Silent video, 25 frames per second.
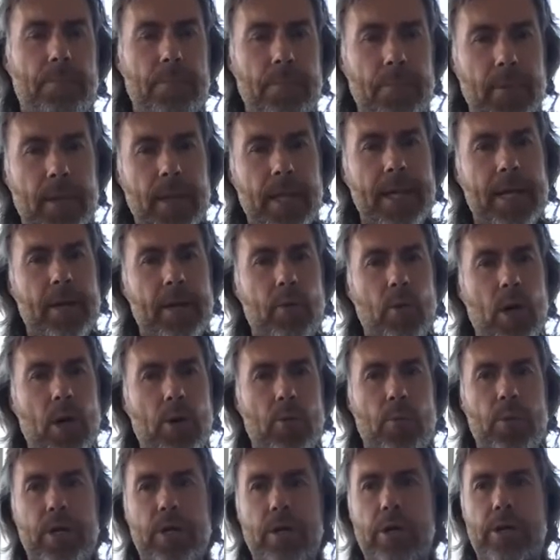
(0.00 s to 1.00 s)
later on,
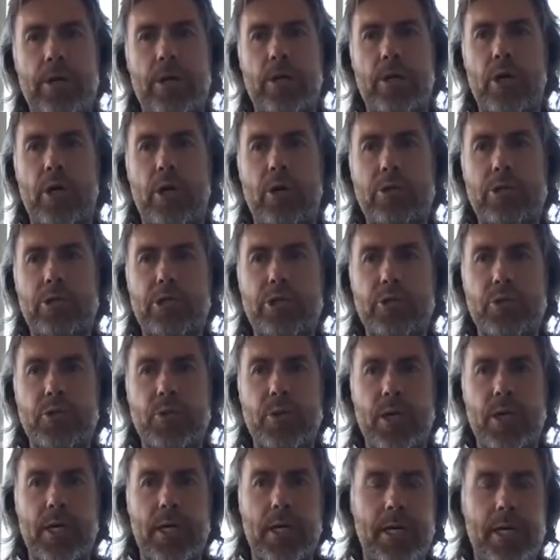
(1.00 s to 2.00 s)
we're going to go
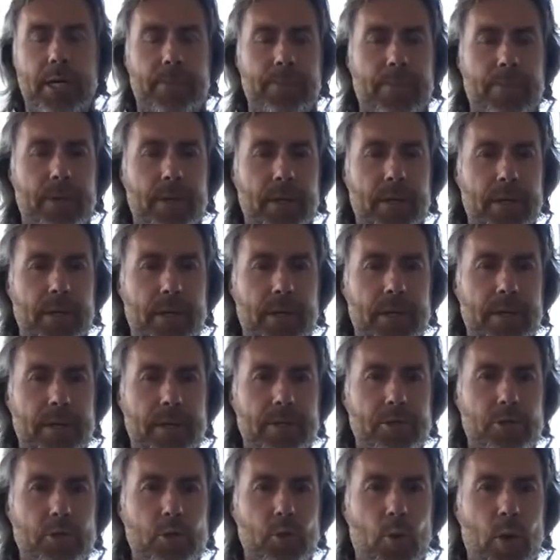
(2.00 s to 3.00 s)
to
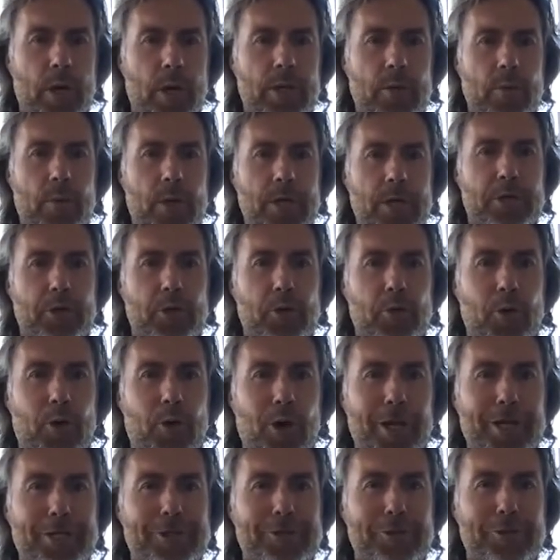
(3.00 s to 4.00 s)
what your
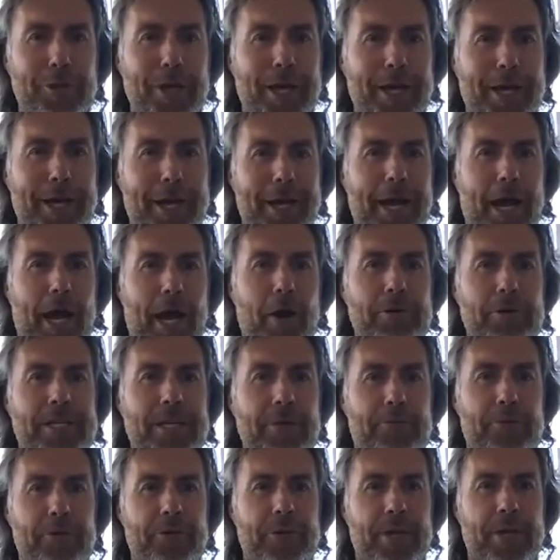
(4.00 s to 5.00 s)
role is today and how
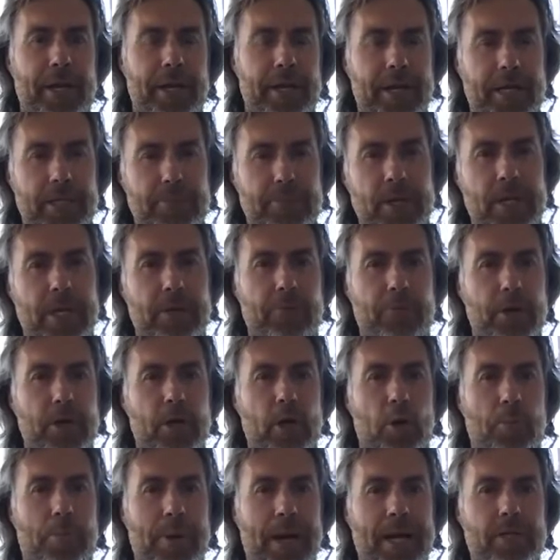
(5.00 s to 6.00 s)
different that it is. But if we
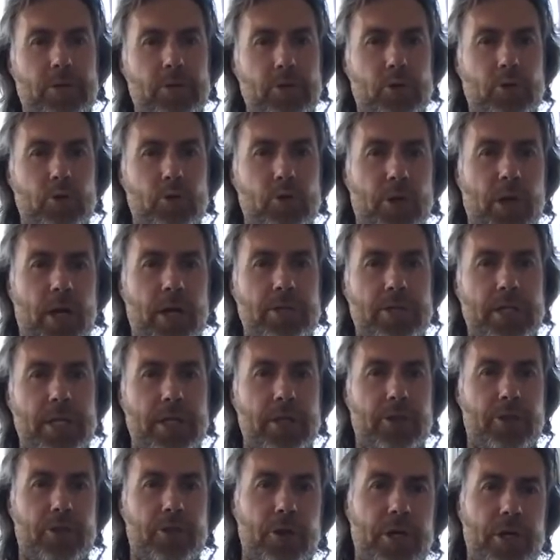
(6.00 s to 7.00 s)
go back to
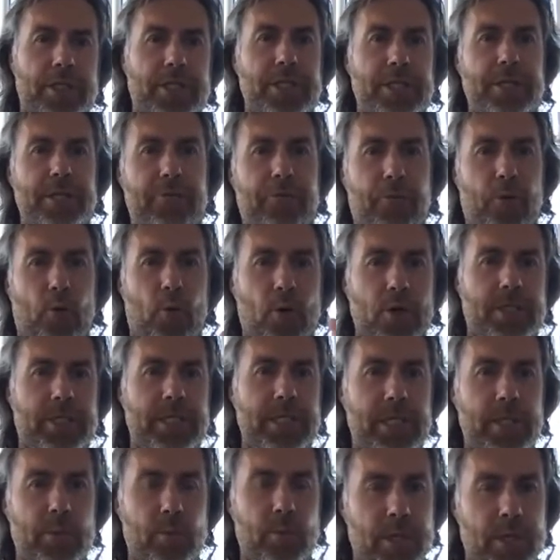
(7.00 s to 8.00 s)
2013,
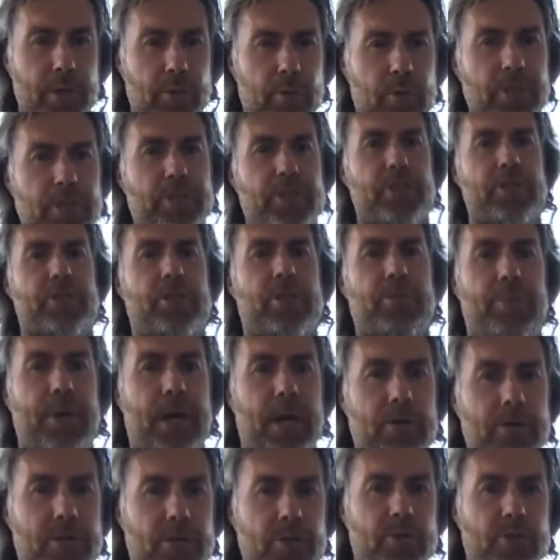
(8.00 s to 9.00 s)
14, when you were just
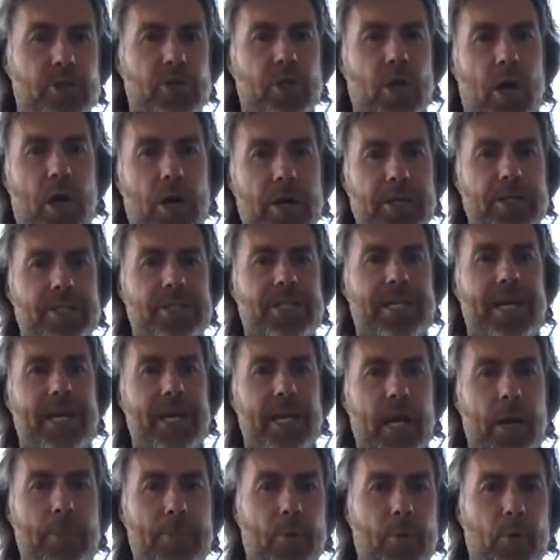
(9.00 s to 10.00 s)
about to start and scaling
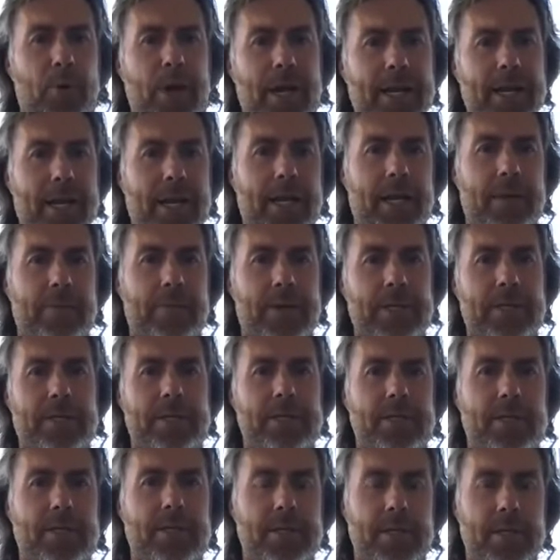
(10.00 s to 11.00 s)
up already a little bit,
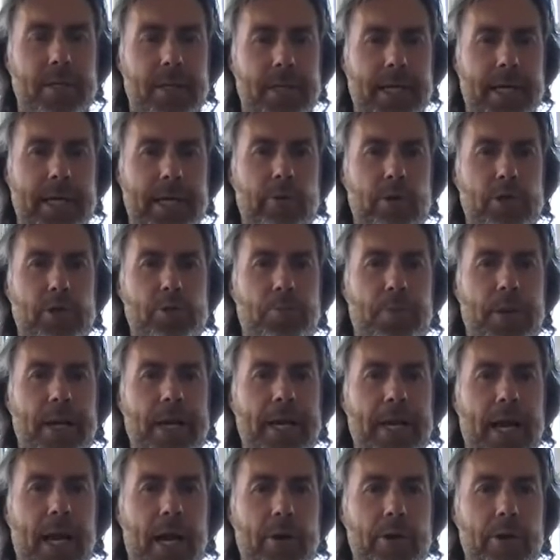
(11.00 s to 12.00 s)
can you
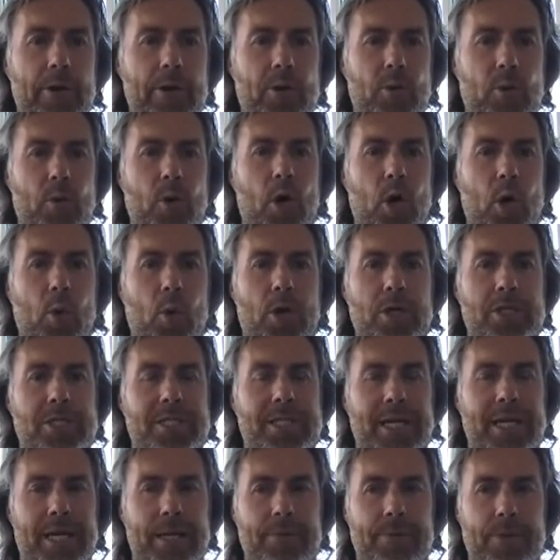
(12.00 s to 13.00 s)
explain how your role was
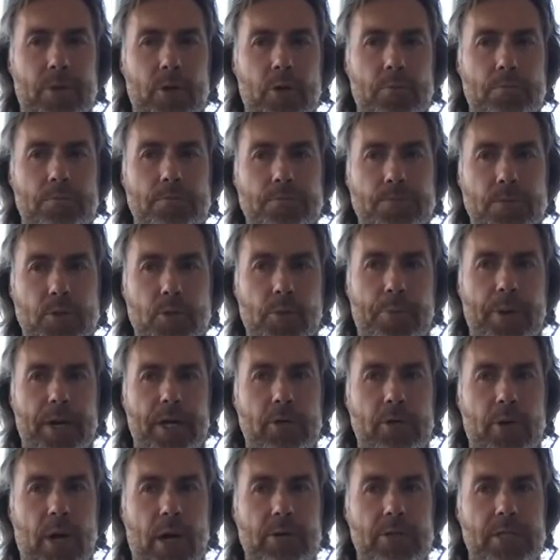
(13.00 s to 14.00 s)
then compared
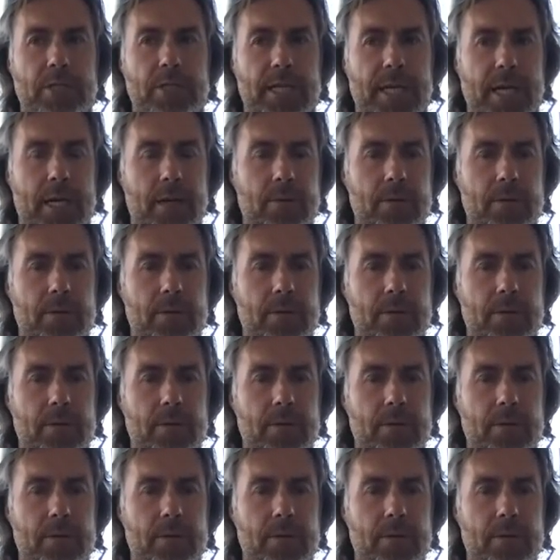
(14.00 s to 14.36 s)
to how it is now?